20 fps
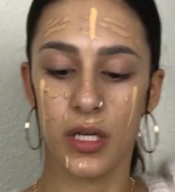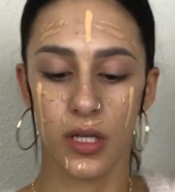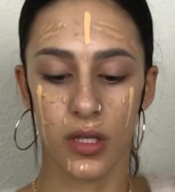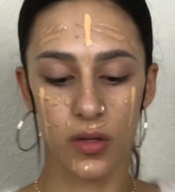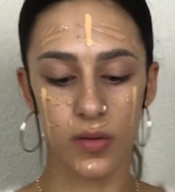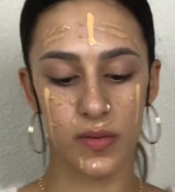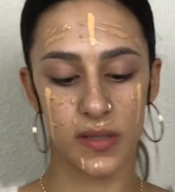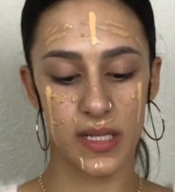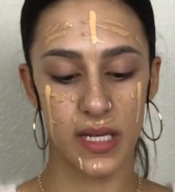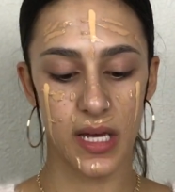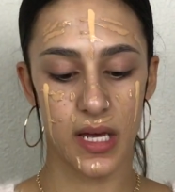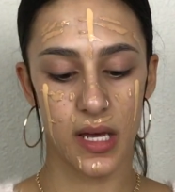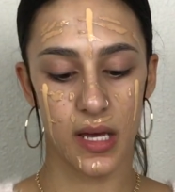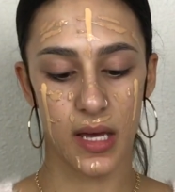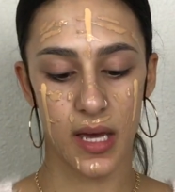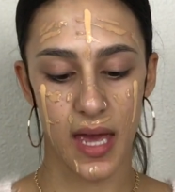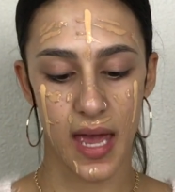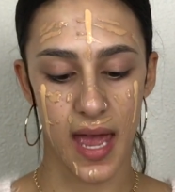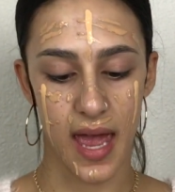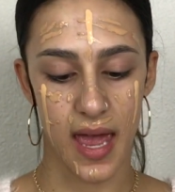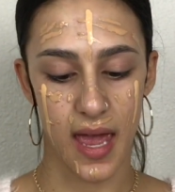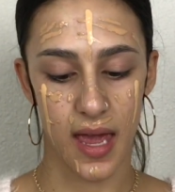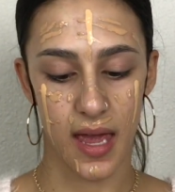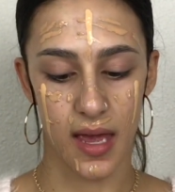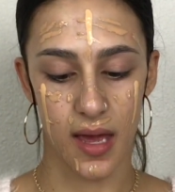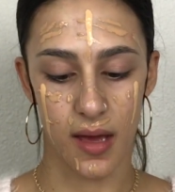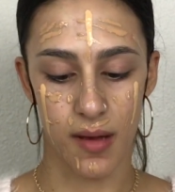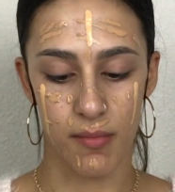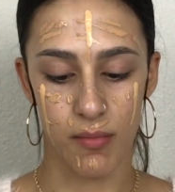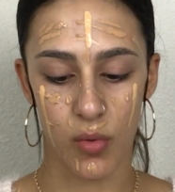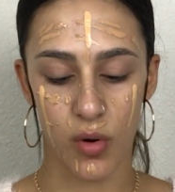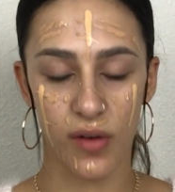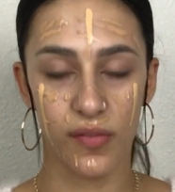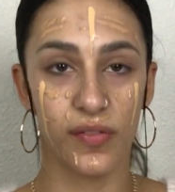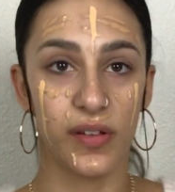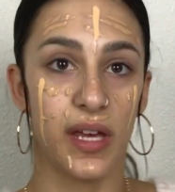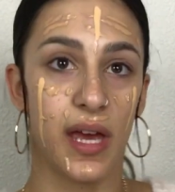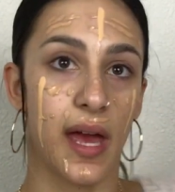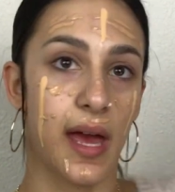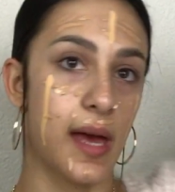Using a
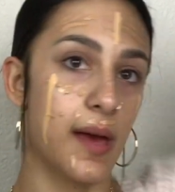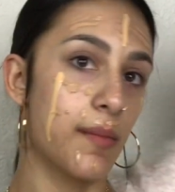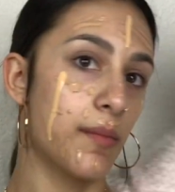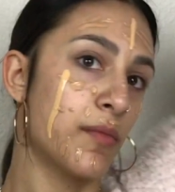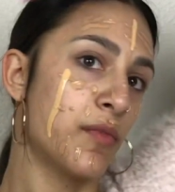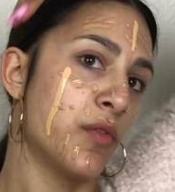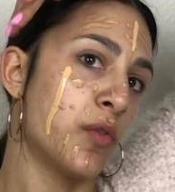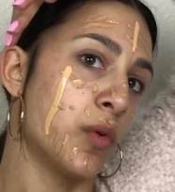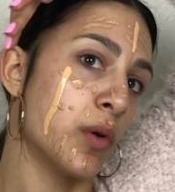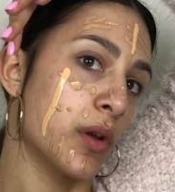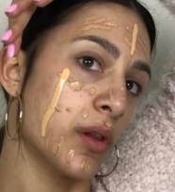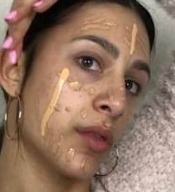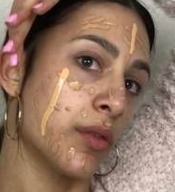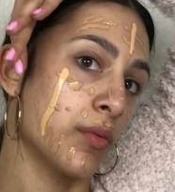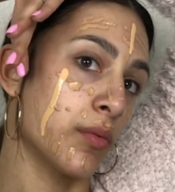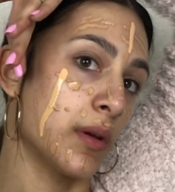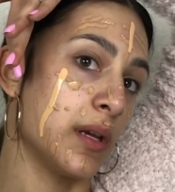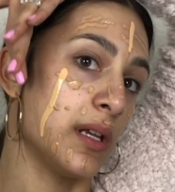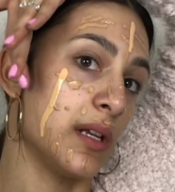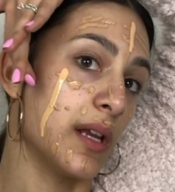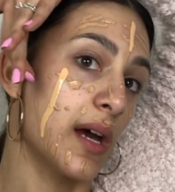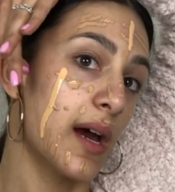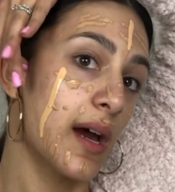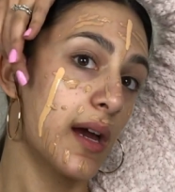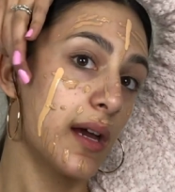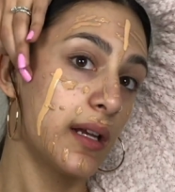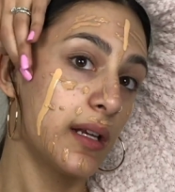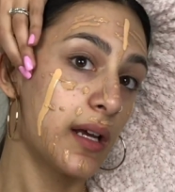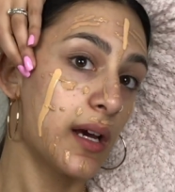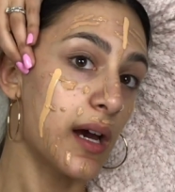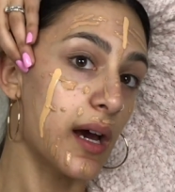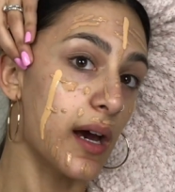Morphe M439,